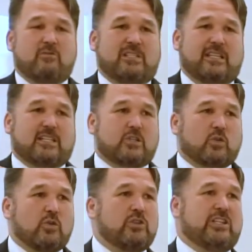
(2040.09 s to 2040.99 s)
he was in
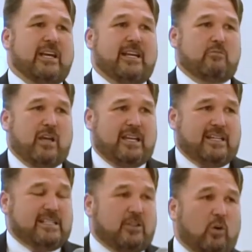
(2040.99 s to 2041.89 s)
excruciating pain,
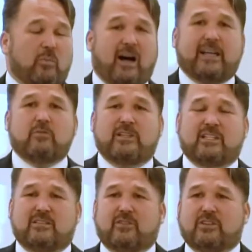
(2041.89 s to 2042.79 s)
and his whole body
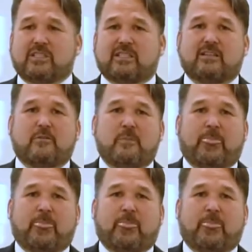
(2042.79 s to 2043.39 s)
would convulse.